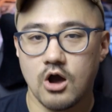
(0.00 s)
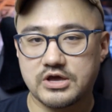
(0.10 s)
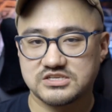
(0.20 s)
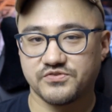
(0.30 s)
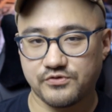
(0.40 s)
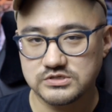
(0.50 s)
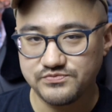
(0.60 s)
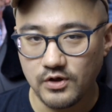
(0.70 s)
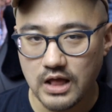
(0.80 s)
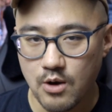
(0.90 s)
Okay, so first
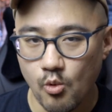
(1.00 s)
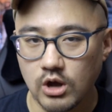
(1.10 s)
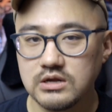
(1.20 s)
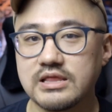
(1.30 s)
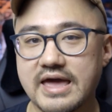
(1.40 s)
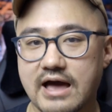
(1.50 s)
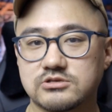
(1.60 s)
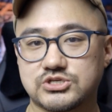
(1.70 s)
of all, I want to lay out